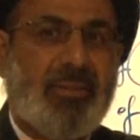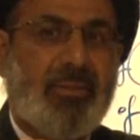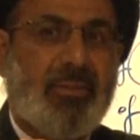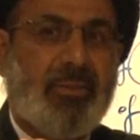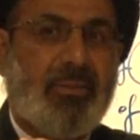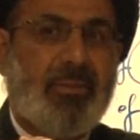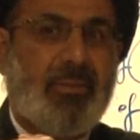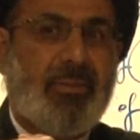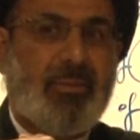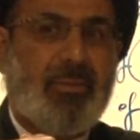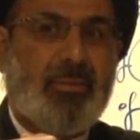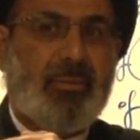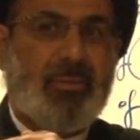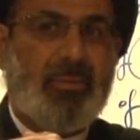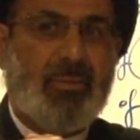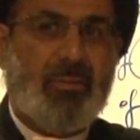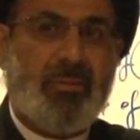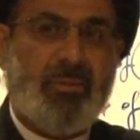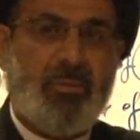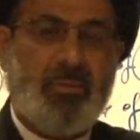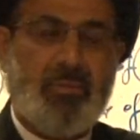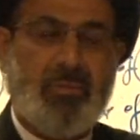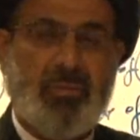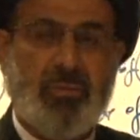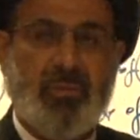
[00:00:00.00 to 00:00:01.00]
So question,
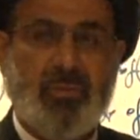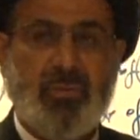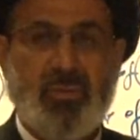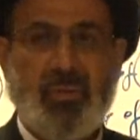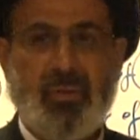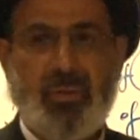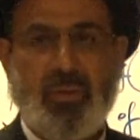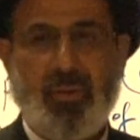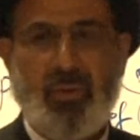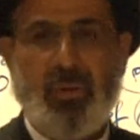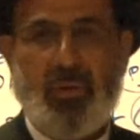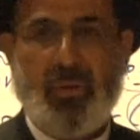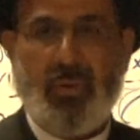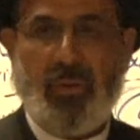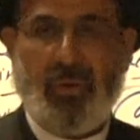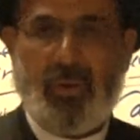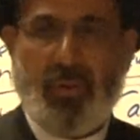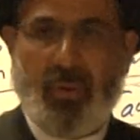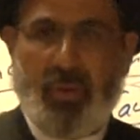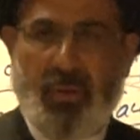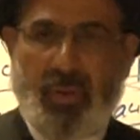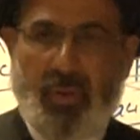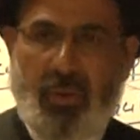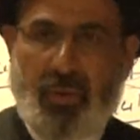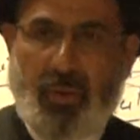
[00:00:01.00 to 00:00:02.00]
say they're
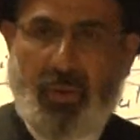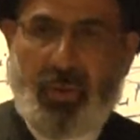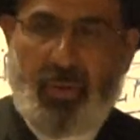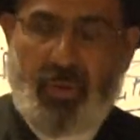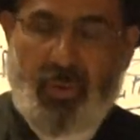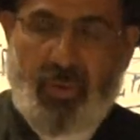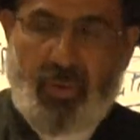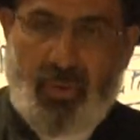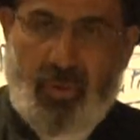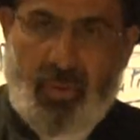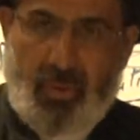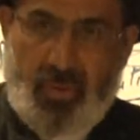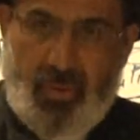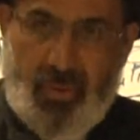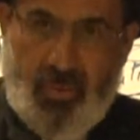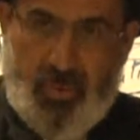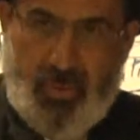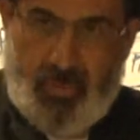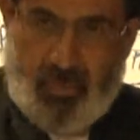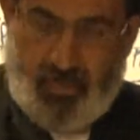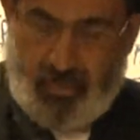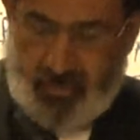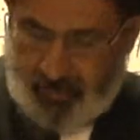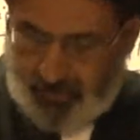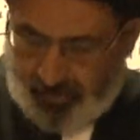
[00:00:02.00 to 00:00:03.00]
bringing, the
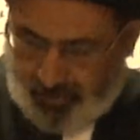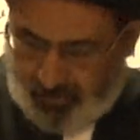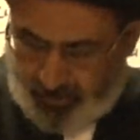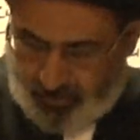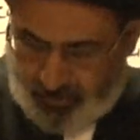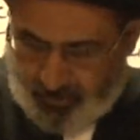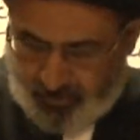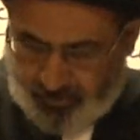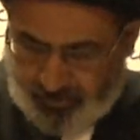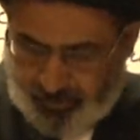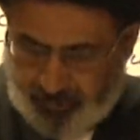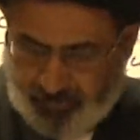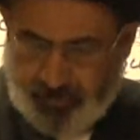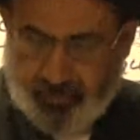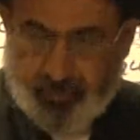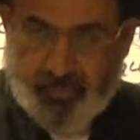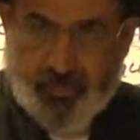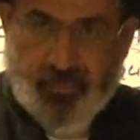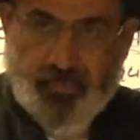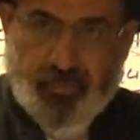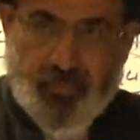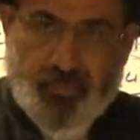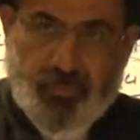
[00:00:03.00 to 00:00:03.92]
majority